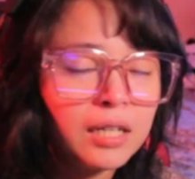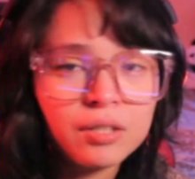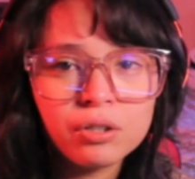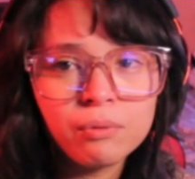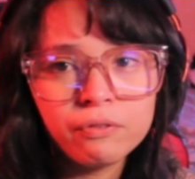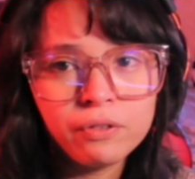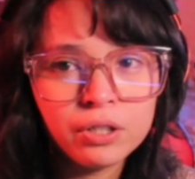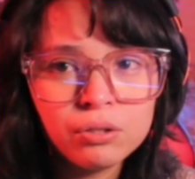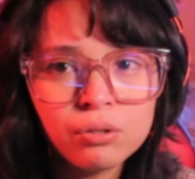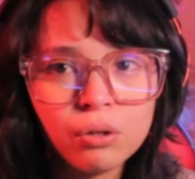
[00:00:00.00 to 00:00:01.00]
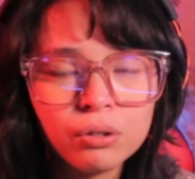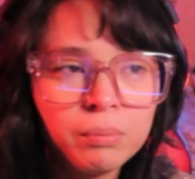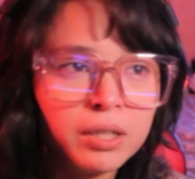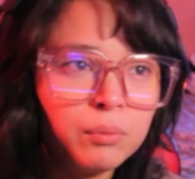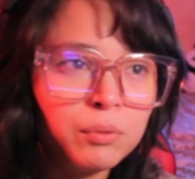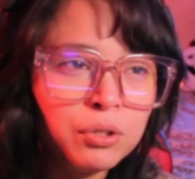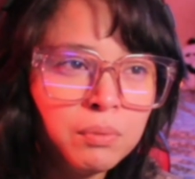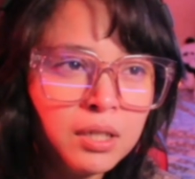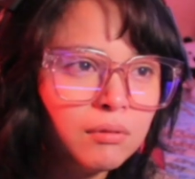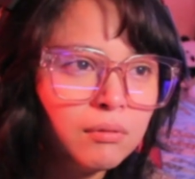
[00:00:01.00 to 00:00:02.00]
a term of insult, but we should
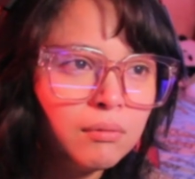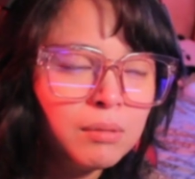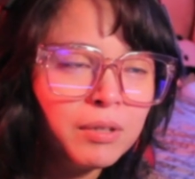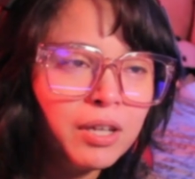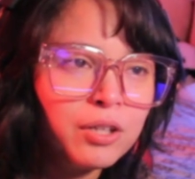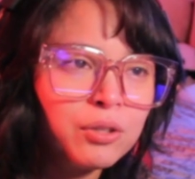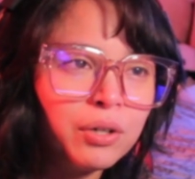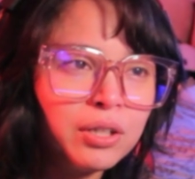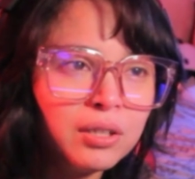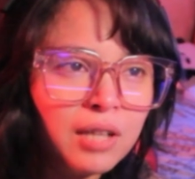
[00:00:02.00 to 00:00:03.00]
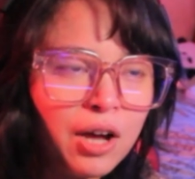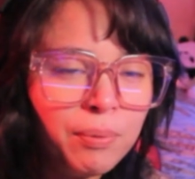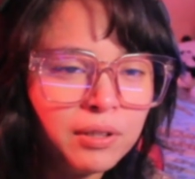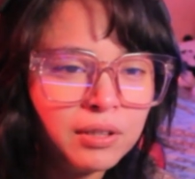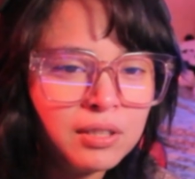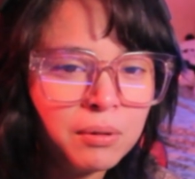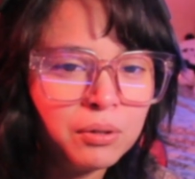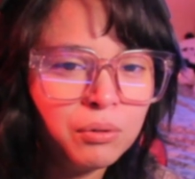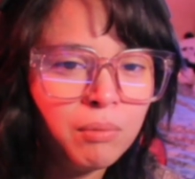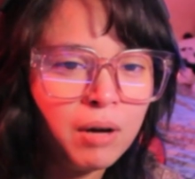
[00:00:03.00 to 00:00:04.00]
be mas maging educated tayo pagdating sa
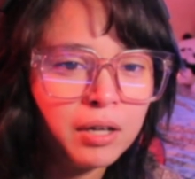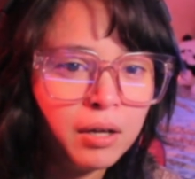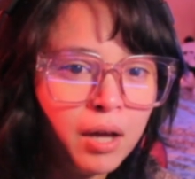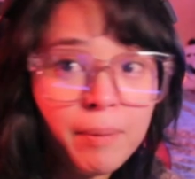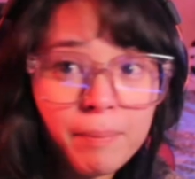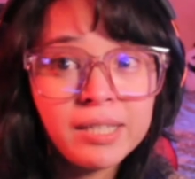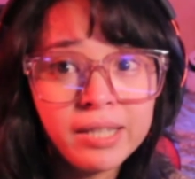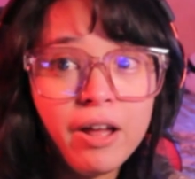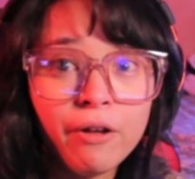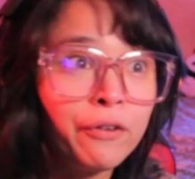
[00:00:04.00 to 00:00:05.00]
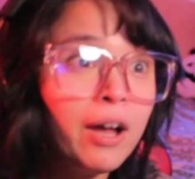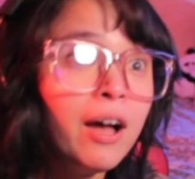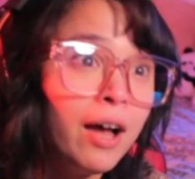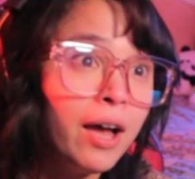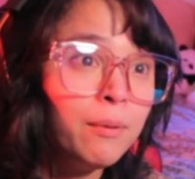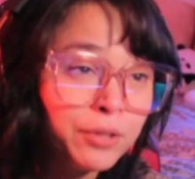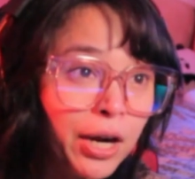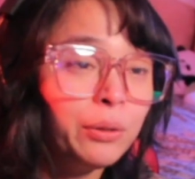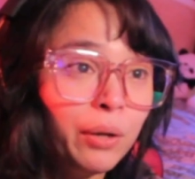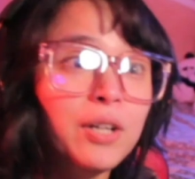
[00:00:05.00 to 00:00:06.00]
magandong bagay. I myself am
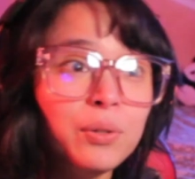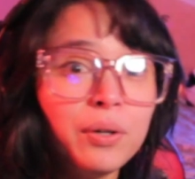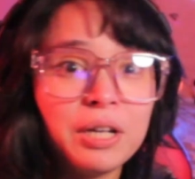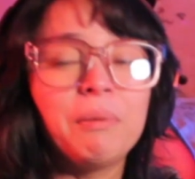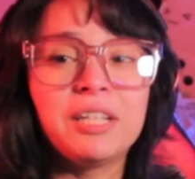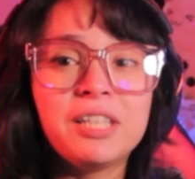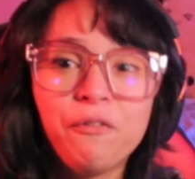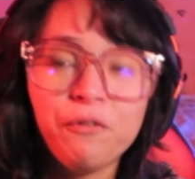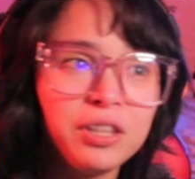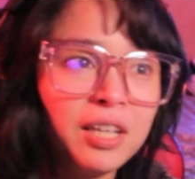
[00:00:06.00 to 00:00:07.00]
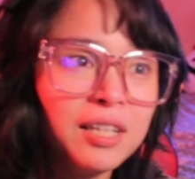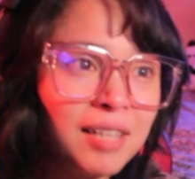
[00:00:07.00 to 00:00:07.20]
trying to educate myself with this,